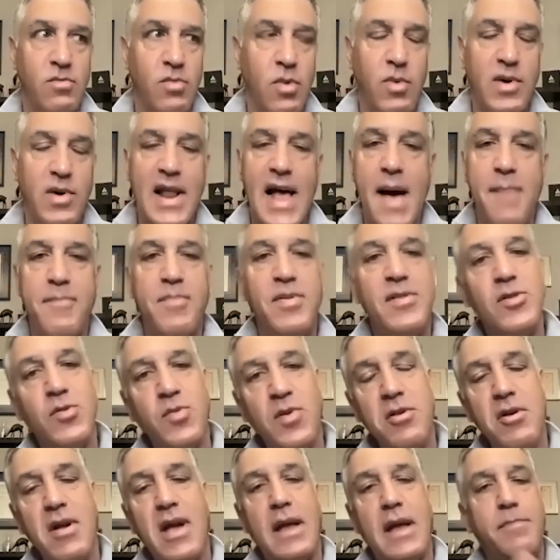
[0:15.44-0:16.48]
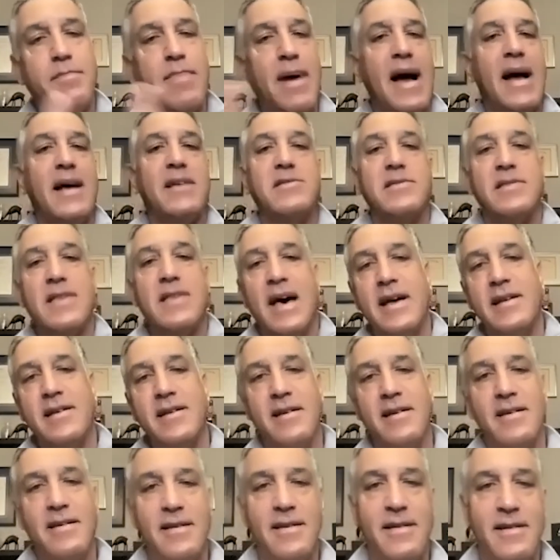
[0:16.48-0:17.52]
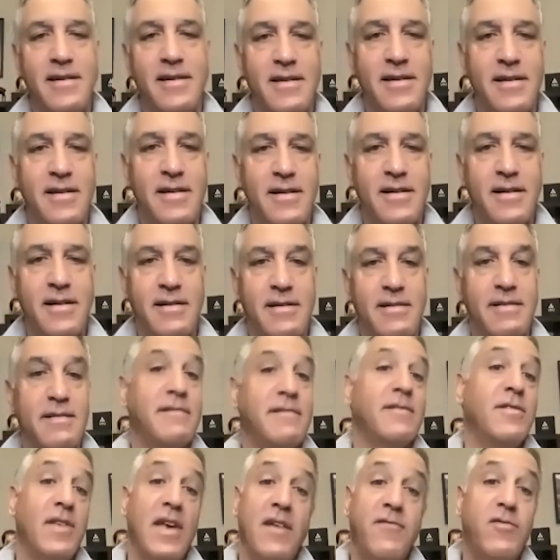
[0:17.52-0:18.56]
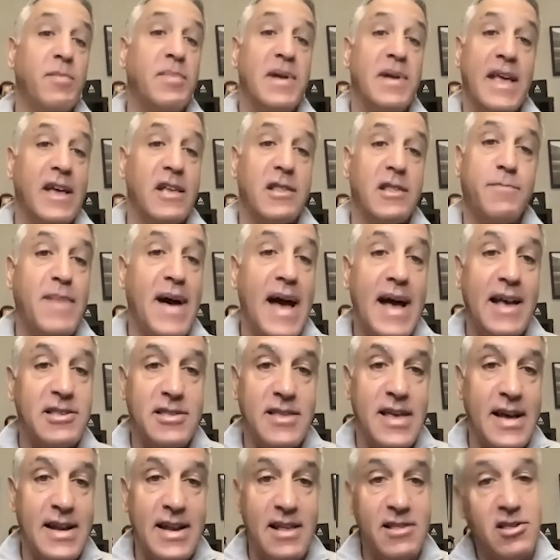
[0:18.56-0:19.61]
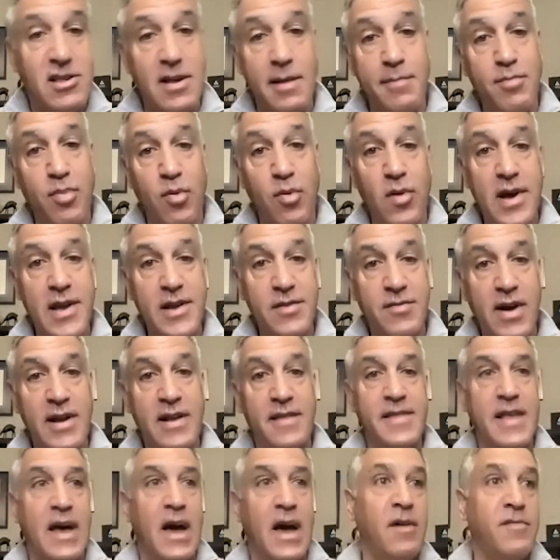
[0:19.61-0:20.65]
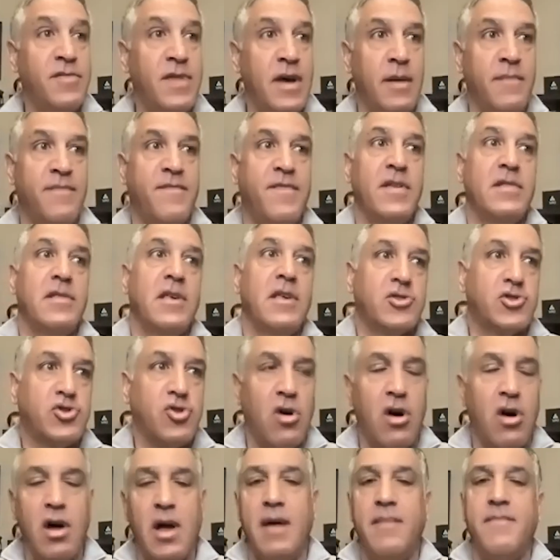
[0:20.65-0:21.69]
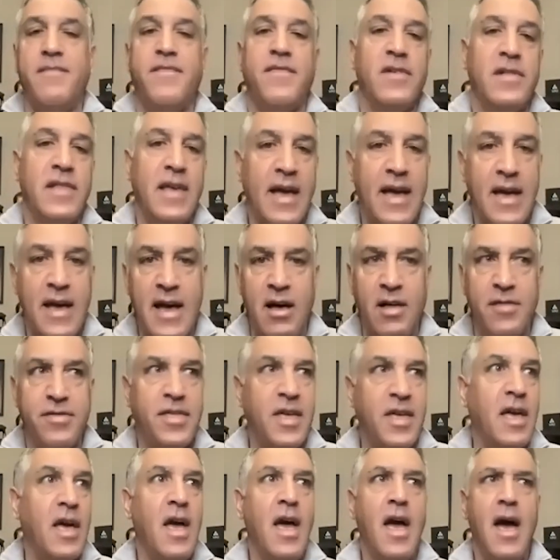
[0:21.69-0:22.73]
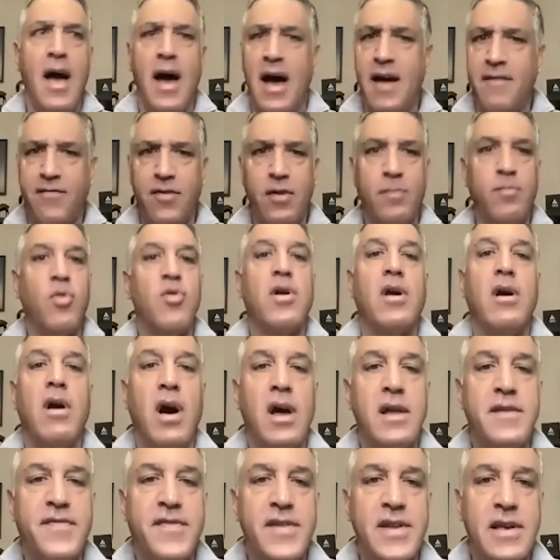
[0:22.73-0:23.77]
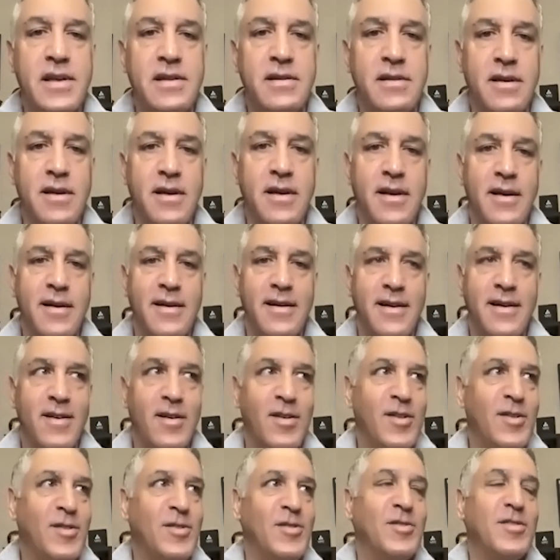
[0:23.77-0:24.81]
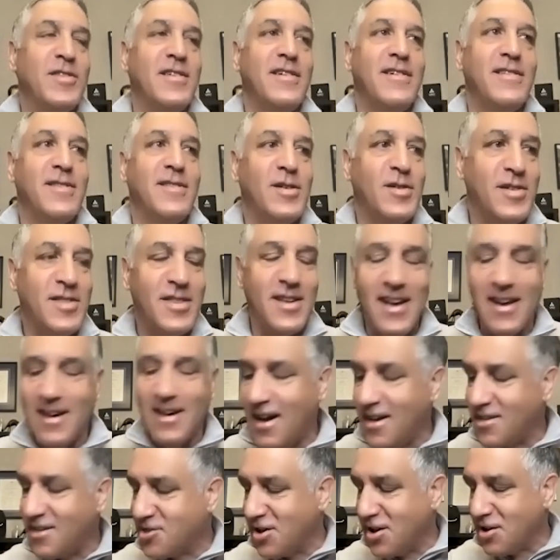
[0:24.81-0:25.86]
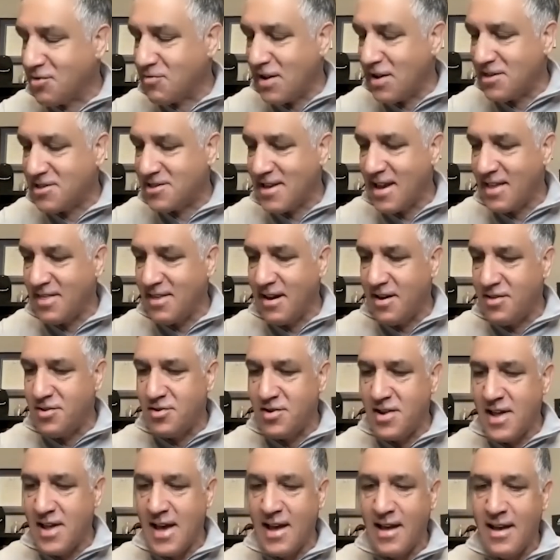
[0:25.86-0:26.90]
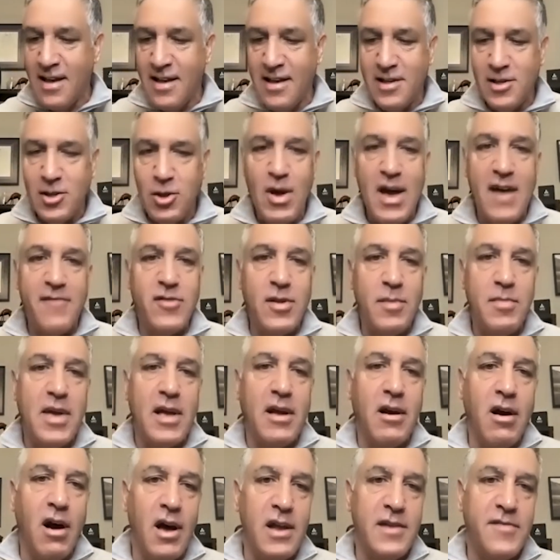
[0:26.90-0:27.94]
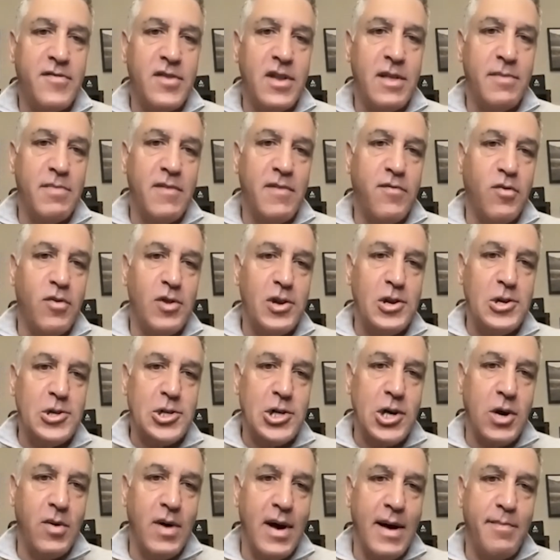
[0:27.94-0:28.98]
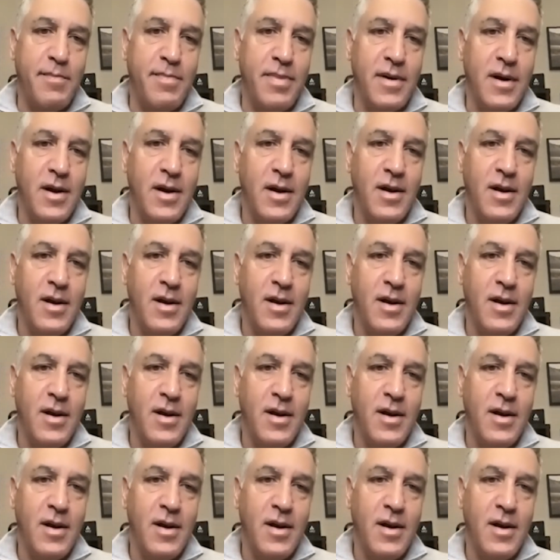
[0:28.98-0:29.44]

well, what happens when you get past that? Everybody gets past that at some point, right? And now that I'm feeling strong, I'm feeling healthy, I feel more confident. You know, I saw a great saying the other day, you have to be confident before you show up,